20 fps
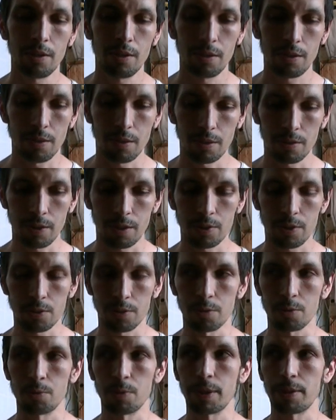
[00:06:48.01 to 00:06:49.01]
I think that's a
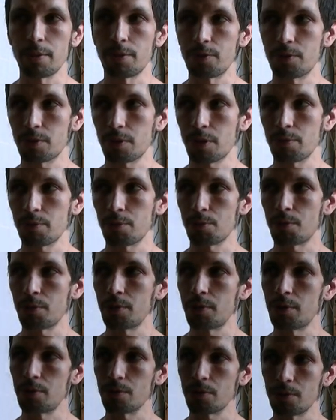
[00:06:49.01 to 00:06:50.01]
good way to discover what
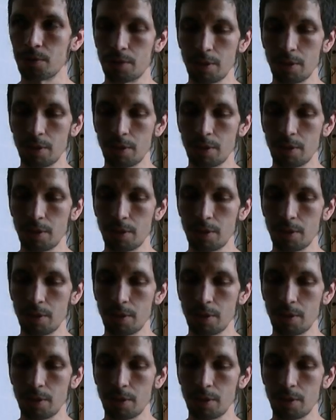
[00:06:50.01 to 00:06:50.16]
these old